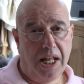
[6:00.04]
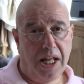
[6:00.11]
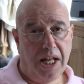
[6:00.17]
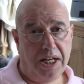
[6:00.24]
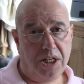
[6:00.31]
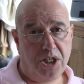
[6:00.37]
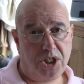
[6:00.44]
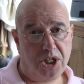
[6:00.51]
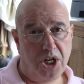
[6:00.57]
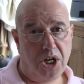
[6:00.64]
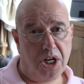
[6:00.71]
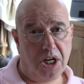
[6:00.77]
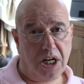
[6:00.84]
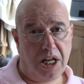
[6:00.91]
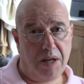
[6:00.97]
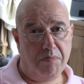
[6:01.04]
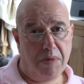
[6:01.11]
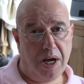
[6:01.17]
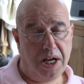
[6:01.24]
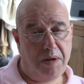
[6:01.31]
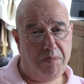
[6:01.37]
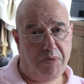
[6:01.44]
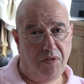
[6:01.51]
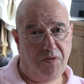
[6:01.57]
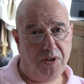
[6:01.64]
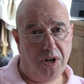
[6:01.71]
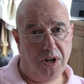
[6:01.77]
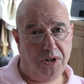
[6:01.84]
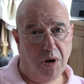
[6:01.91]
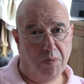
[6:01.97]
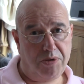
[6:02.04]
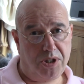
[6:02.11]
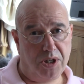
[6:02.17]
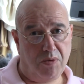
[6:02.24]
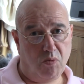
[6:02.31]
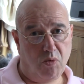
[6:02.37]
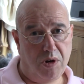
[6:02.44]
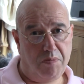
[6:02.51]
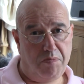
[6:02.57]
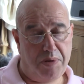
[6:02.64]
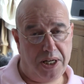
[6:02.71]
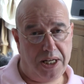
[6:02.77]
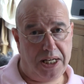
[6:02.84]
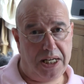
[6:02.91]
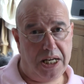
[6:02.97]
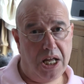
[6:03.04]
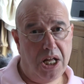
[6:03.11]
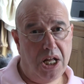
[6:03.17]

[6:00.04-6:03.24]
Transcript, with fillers: and certainly my preferred option would be